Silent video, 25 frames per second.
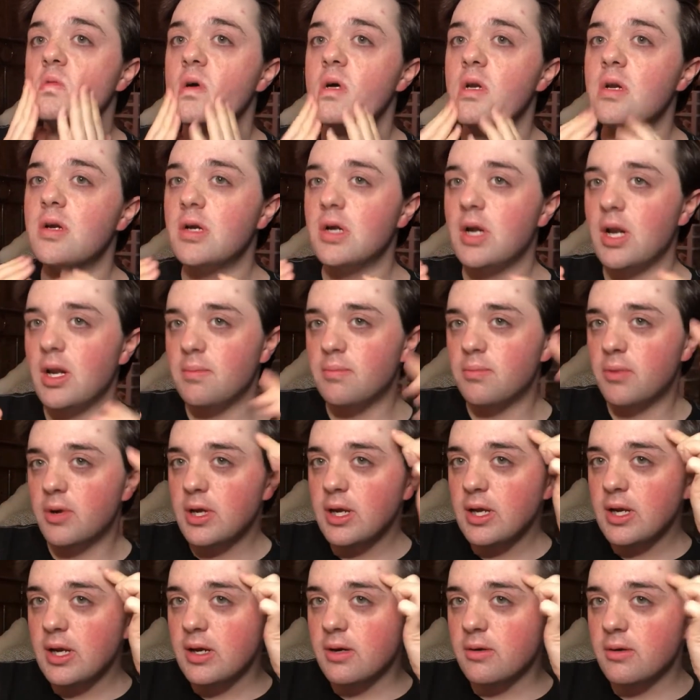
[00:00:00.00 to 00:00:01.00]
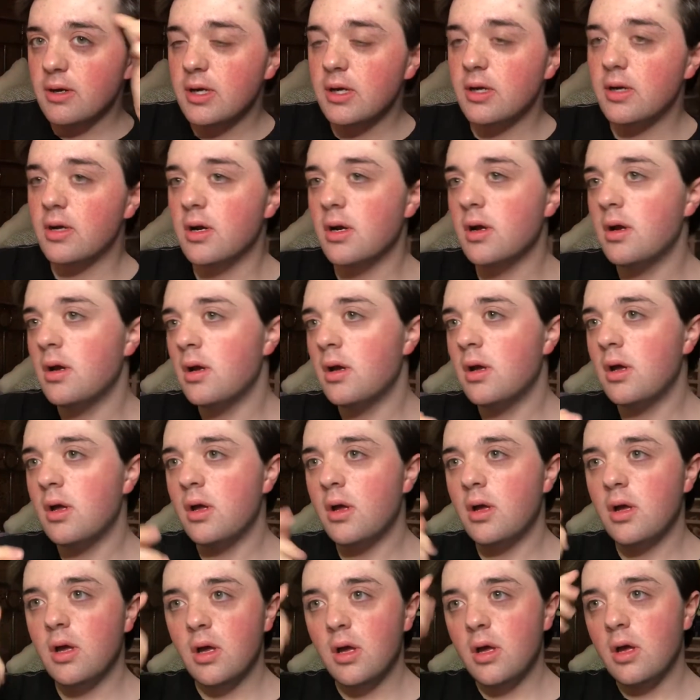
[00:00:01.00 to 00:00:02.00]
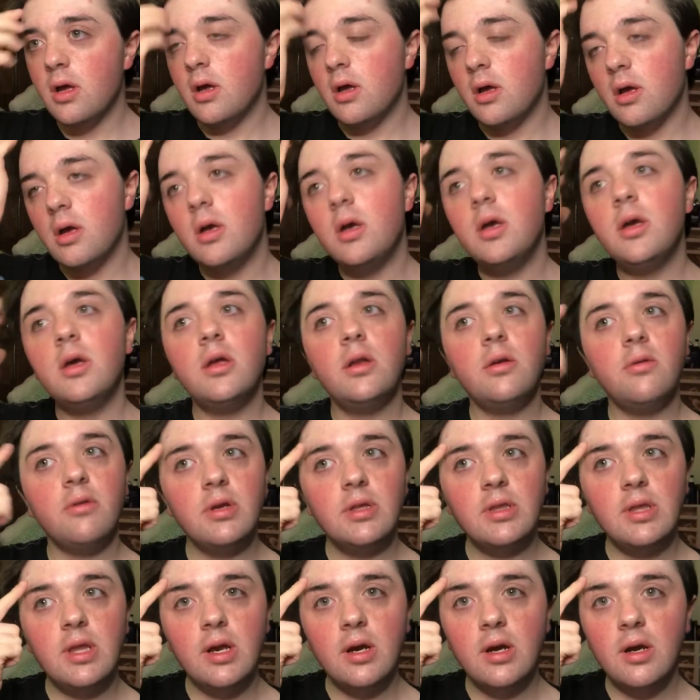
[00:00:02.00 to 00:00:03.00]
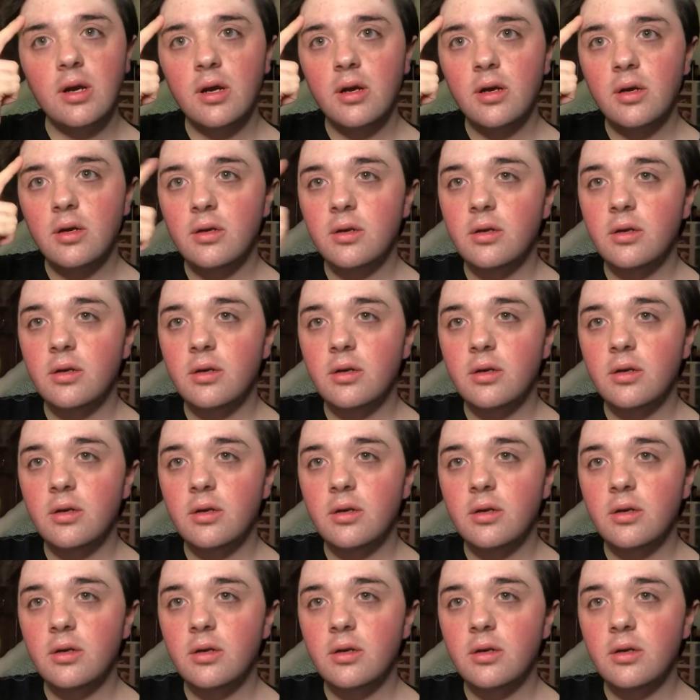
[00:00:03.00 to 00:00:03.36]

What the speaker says: water, and I'm breaking out right here and right there,